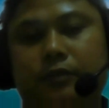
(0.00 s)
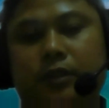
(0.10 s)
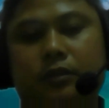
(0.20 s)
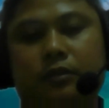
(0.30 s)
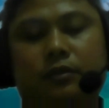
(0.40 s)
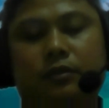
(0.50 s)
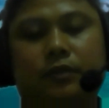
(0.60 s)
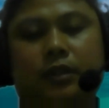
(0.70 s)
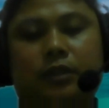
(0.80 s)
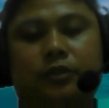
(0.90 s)
video
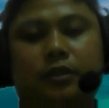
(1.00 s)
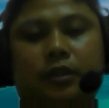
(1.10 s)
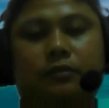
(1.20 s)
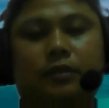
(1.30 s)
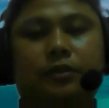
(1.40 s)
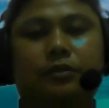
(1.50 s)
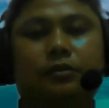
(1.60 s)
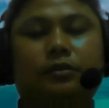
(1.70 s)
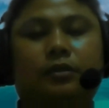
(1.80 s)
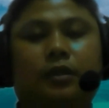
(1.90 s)
we can share with you.
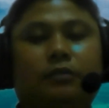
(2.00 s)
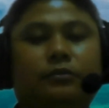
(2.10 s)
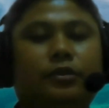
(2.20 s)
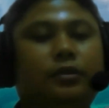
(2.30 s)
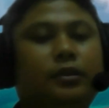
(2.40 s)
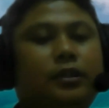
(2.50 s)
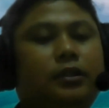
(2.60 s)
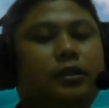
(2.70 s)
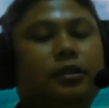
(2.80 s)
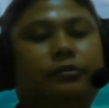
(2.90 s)
I'm sorry
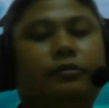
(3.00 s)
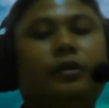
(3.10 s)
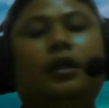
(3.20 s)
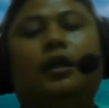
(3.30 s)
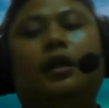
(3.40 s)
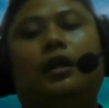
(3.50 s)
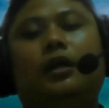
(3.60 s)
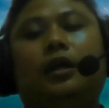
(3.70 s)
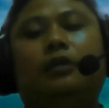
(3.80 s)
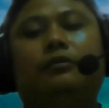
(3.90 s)
if I
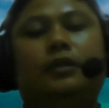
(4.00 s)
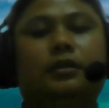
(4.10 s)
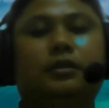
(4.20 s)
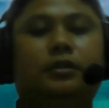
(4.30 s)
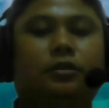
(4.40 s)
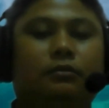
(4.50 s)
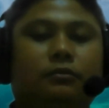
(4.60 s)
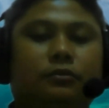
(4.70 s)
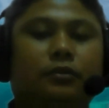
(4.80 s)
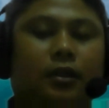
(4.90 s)
have
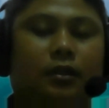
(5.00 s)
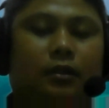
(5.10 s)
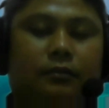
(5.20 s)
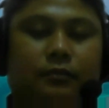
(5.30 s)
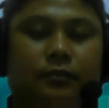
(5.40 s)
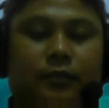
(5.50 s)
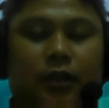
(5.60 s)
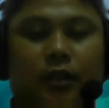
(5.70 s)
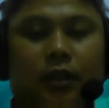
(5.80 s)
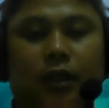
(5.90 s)
some wrong,
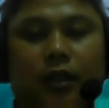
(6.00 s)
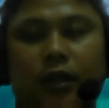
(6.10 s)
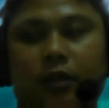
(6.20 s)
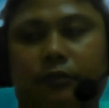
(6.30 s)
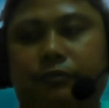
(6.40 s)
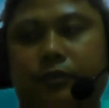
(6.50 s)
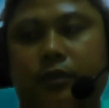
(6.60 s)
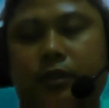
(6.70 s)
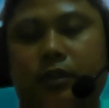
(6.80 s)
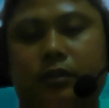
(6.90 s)
I have
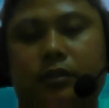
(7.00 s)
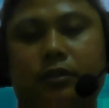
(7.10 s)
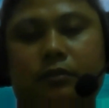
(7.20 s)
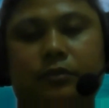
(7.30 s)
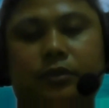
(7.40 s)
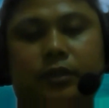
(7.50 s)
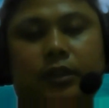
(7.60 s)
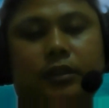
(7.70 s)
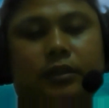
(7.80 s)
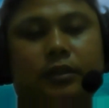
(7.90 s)
some
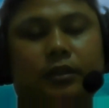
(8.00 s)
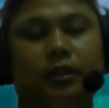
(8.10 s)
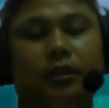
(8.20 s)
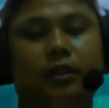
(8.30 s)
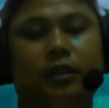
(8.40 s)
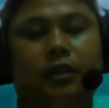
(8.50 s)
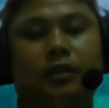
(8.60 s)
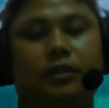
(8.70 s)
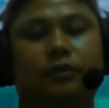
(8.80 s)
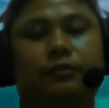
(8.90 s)
say.
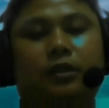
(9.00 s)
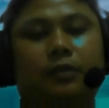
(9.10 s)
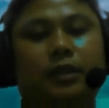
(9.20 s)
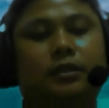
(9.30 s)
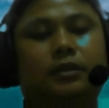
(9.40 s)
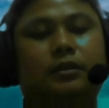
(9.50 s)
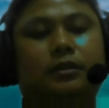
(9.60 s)
Thank you very much.